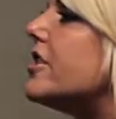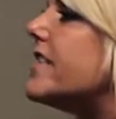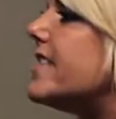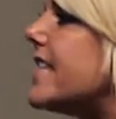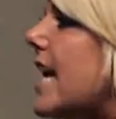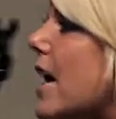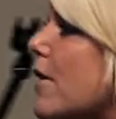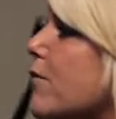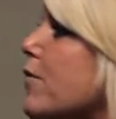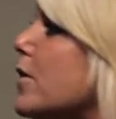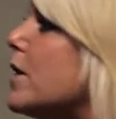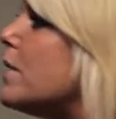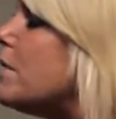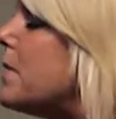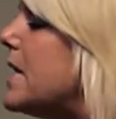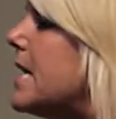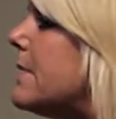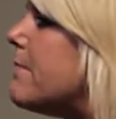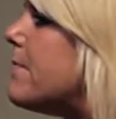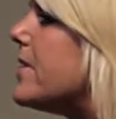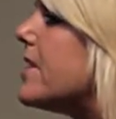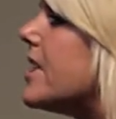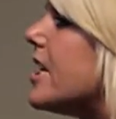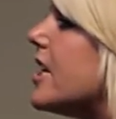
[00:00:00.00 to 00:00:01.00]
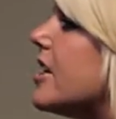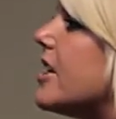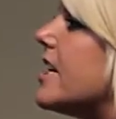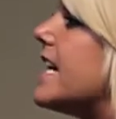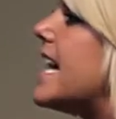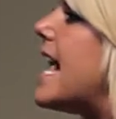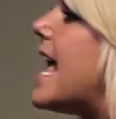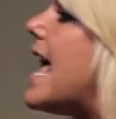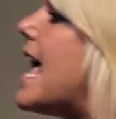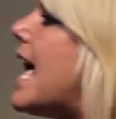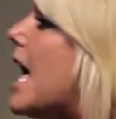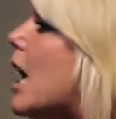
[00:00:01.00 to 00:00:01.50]
yourself with people that are
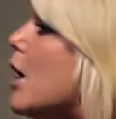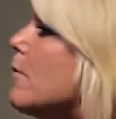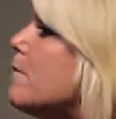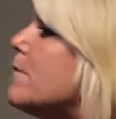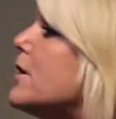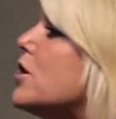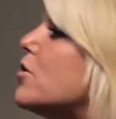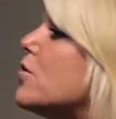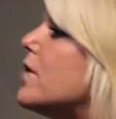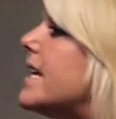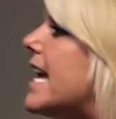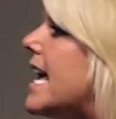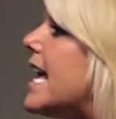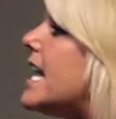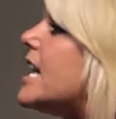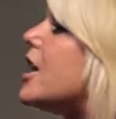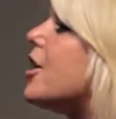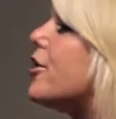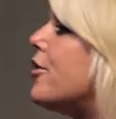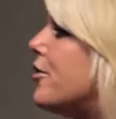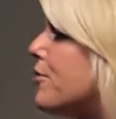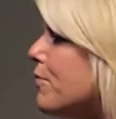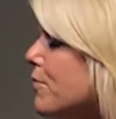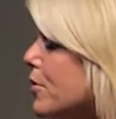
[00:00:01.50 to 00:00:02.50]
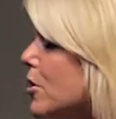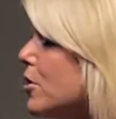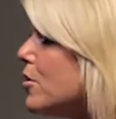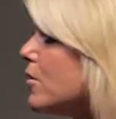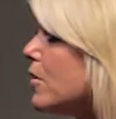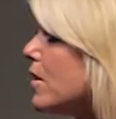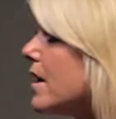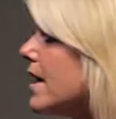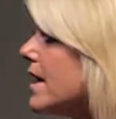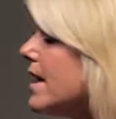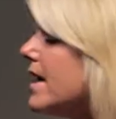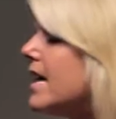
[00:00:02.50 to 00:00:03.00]
going to help you get through.
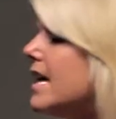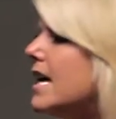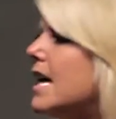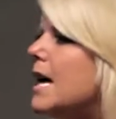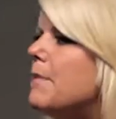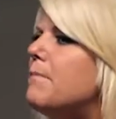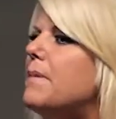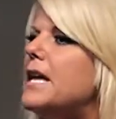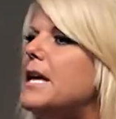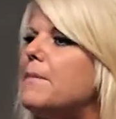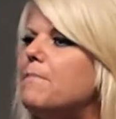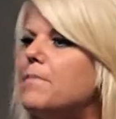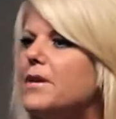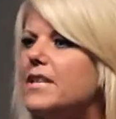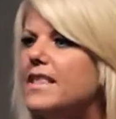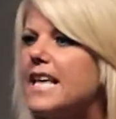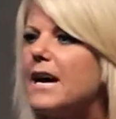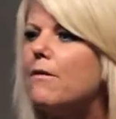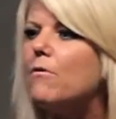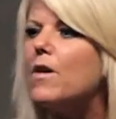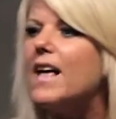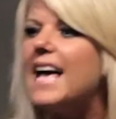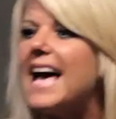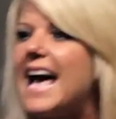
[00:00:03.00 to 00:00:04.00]
People that will